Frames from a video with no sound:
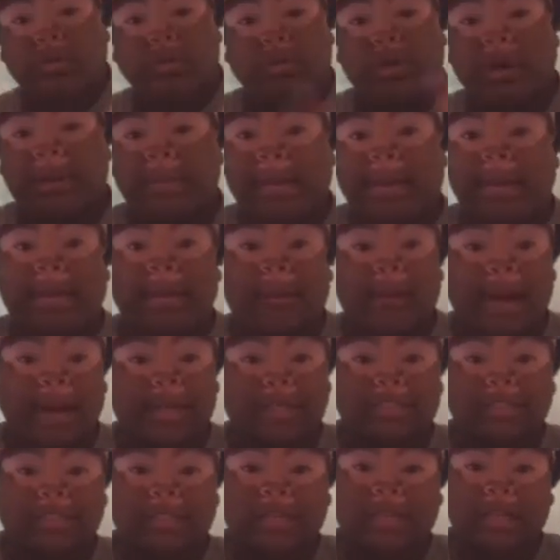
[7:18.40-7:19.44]
back and watch
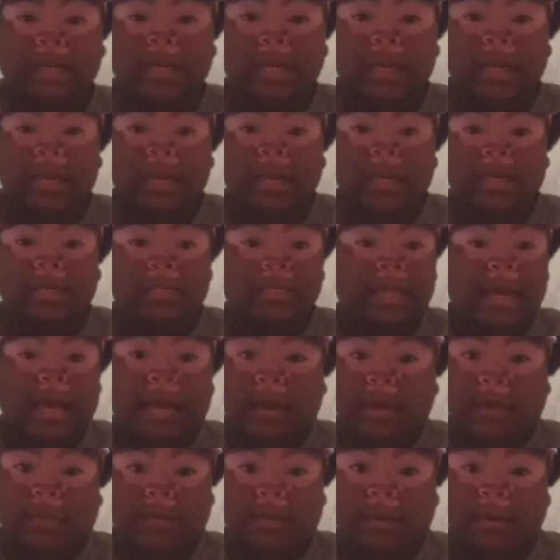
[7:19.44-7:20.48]
it because I ain't gonna
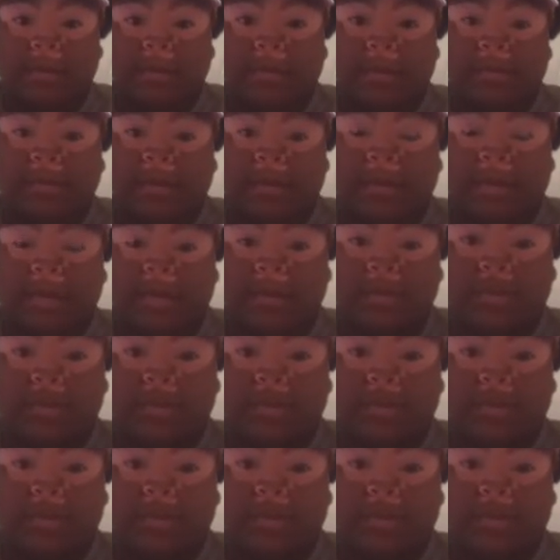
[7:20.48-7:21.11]
be on here very long. So you